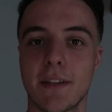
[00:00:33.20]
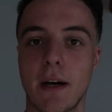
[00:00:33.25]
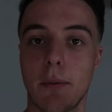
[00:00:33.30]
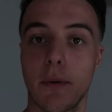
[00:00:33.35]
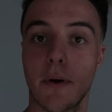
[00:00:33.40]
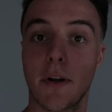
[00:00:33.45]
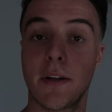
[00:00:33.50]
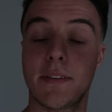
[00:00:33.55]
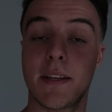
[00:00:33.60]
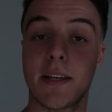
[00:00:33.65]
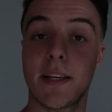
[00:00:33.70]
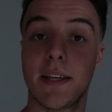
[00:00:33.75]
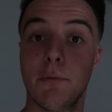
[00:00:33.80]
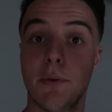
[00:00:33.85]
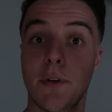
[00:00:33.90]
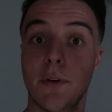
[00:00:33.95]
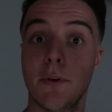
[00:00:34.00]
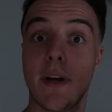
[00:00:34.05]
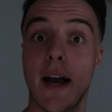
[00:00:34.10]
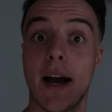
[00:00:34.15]
I'm gonna take
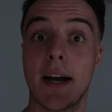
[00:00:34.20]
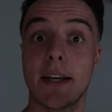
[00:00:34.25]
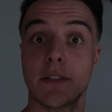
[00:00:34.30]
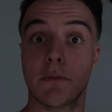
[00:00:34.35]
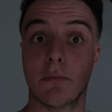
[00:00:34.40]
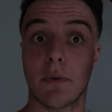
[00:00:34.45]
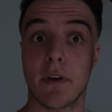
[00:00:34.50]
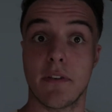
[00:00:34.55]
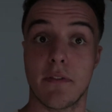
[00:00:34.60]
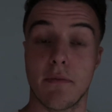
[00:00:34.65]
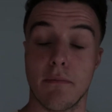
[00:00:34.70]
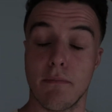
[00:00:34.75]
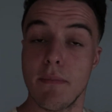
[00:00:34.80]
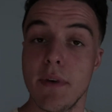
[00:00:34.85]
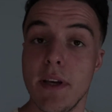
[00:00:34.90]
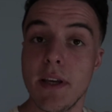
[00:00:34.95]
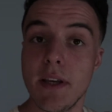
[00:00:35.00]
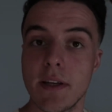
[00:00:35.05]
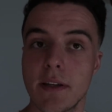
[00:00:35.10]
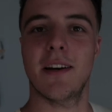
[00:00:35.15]
you guys with
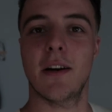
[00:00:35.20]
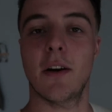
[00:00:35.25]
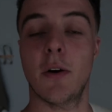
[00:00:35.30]
me.